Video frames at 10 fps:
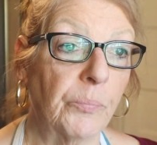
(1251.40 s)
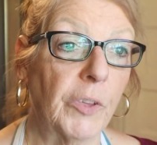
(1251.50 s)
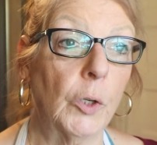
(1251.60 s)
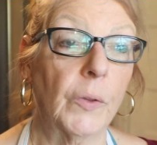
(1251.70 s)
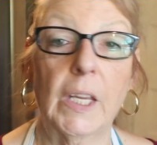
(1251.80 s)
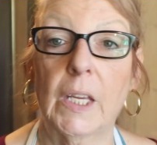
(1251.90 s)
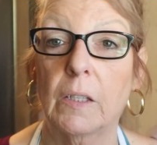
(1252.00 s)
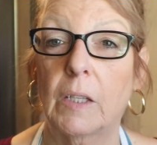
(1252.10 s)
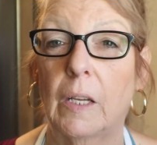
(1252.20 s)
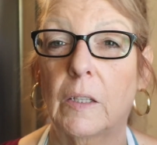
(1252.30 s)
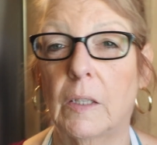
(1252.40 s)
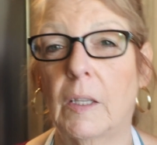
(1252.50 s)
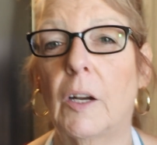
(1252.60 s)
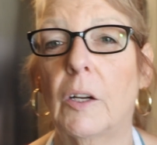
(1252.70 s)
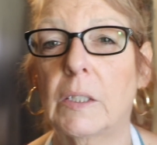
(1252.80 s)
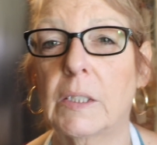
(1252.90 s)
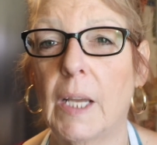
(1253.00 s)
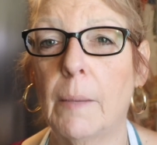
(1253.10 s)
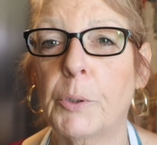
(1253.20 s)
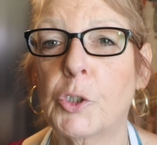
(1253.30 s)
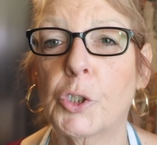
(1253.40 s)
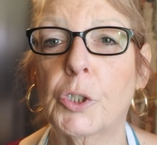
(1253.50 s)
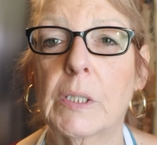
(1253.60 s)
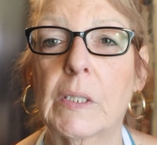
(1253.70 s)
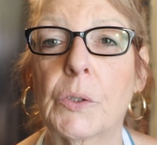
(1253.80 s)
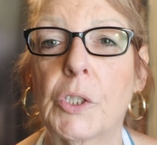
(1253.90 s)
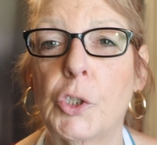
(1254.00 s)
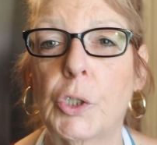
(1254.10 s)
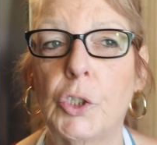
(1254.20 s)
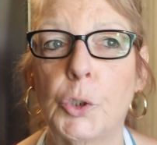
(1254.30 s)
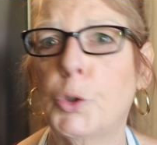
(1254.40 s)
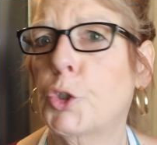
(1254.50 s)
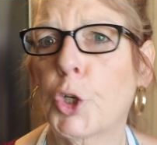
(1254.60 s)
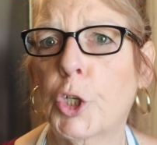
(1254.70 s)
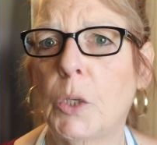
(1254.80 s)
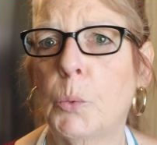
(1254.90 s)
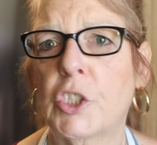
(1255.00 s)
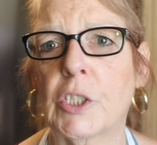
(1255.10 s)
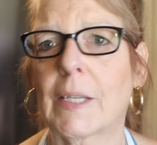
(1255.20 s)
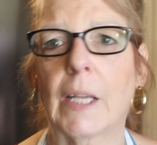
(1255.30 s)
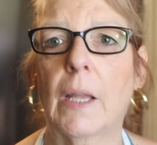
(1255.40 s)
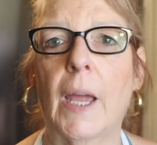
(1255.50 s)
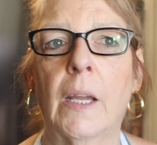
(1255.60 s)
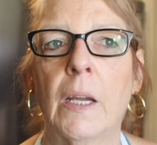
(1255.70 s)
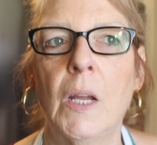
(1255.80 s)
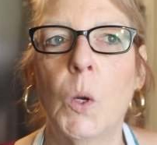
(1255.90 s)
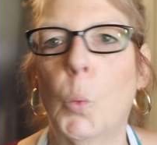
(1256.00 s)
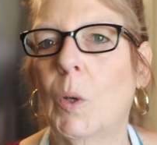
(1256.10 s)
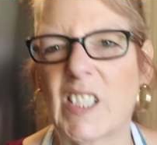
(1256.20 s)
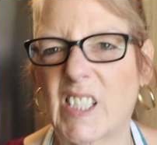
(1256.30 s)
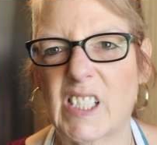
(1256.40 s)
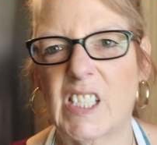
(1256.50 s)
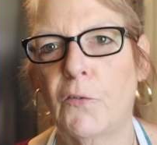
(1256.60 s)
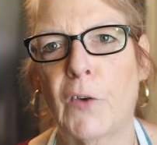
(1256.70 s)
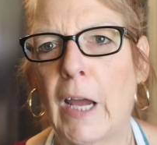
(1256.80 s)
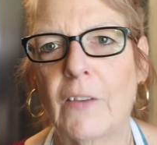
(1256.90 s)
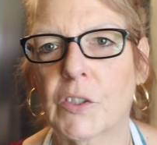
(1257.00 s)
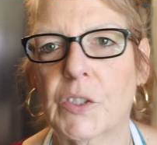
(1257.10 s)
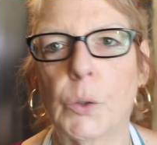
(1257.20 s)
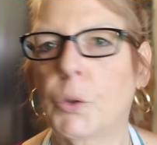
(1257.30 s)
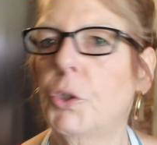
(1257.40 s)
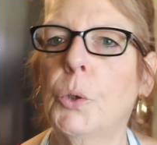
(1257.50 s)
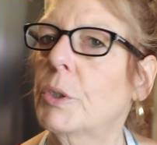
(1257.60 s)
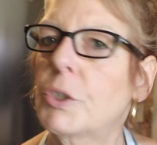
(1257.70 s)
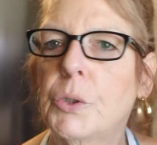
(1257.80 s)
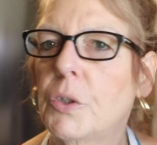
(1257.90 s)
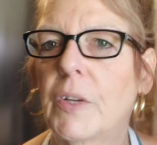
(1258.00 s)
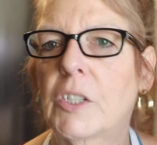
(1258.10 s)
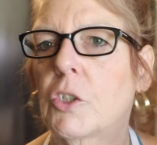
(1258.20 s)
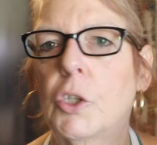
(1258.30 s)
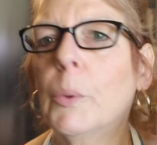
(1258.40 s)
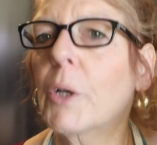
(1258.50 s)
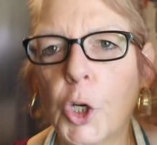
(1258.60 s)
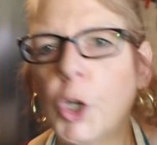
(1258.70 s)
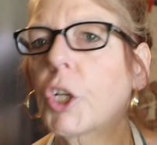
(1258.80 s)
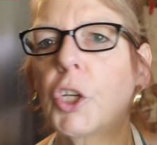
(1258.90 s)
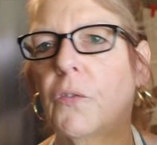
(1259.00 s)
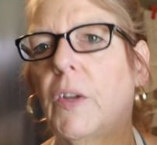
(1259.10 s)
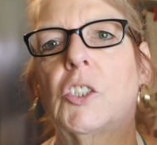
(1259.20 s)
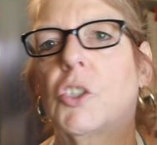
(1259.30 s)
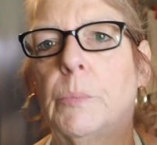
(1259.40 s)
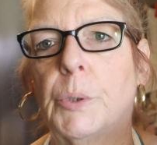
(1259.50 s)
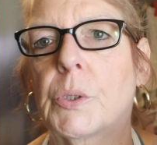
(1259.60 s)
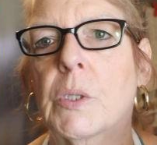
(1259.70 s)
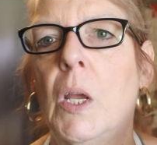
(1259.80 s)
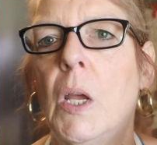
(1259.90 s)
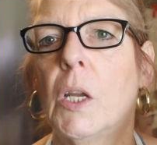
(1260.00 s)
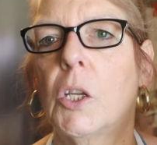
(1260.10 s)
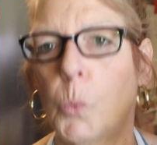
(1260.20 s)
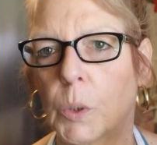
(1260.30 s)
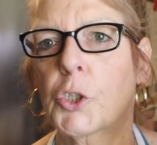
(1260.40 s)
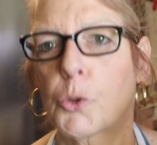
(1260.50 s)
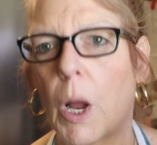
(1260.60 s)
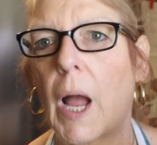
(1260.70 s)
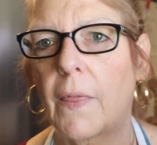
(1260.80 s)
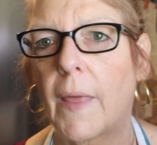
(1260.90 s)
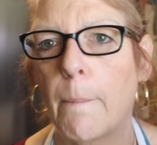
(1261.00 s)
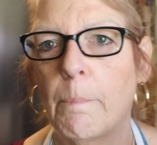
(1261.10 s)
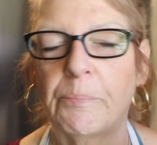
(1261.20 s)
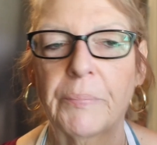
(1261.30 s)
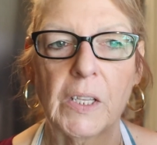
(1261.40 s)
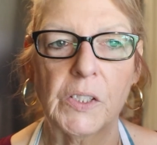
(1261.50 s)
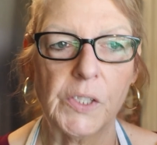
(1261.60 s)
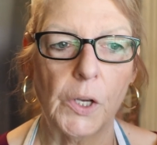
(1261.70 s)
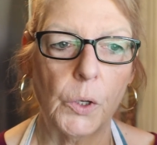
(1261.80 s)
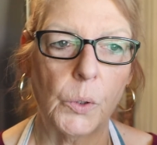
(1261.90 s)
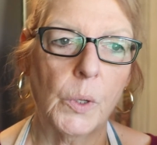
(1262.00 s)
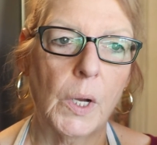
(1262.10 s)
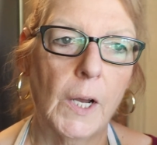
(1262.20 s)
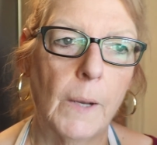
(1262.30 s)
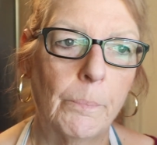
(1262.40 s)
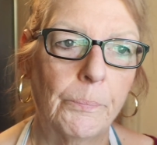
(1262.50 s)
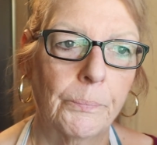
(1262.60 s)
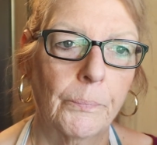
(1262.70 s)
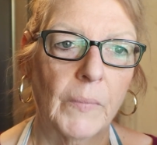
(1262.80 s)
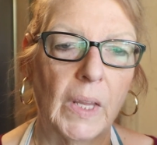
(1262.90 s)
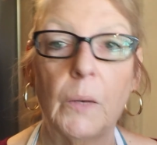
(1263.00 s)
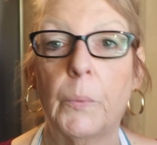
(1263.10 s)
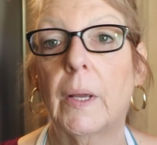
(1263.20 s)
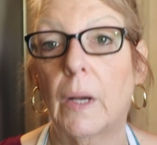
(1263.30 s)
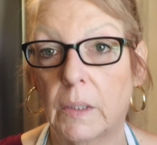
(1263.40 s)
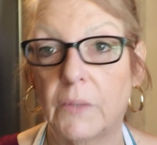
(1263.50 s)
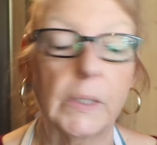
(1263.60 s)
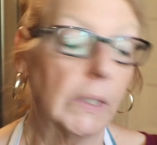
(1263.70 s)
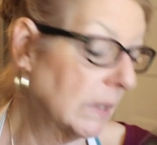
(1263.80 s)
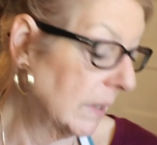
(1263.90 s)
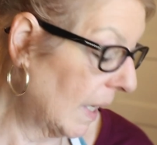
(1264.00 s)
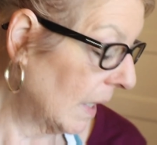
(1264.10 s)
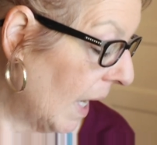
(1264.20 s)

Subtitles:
you know, they're temperatured so that you can do jerky, which is at like 165 or so. You don't want to do you don't want to cook your vegetables. You want to dry them. So, anyway, I'll leave a link to that.